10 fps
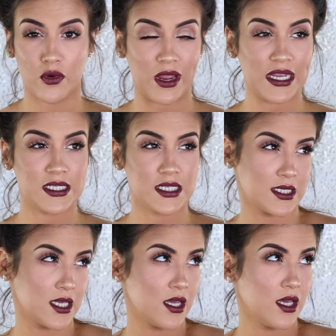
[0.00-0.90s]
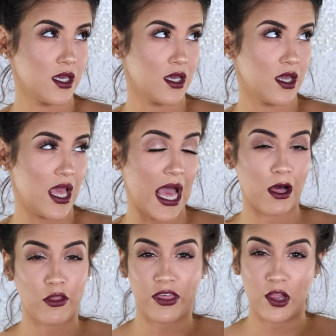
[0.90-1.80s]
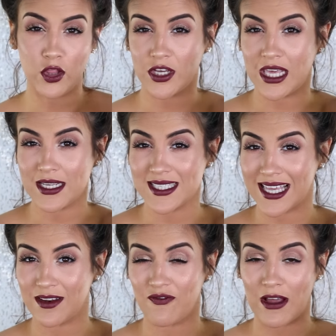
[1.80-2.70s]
great healthy looking skin